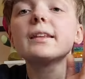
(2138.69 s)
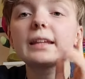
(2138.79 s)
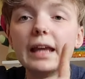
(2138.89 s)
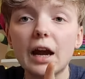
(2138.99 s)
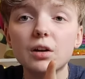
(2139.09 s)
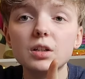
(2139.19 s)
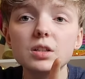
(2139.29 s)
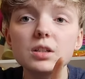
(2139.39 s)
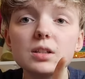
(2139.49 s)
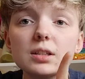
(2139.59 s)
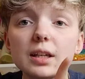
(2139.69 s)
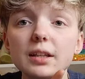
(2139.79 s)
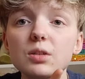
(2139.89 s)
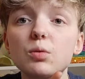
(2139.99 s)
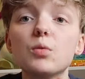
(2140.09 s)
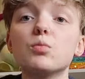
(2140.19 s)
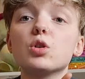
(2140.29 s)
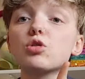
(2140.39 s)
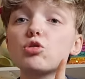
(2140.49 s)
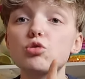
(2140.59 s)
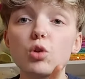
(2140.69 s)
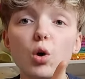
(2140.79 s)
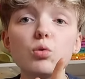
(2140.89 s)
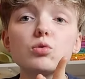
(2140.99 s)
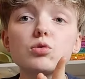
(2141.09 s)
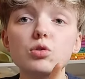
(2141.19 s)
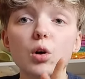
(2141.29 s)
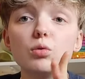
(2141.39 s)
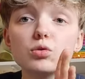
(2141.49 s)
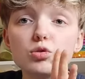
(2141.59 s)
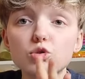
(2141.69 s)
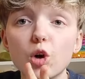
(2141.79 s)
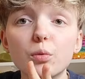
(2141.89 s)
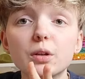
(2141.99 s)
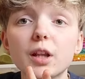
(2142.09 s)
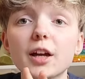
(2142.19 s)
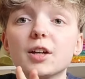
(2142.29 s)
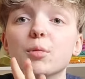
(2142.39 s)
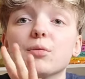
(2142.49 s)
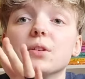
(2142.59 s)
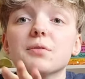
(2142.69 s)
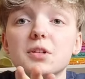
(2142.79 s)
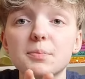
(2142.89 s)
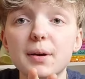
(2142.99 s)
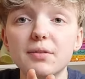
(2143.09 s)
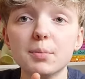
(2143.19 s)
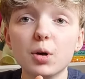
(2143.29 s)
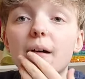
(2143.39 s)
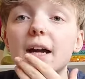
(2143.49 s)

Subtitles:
The characters in this one were so unlikable for the first bit of the book.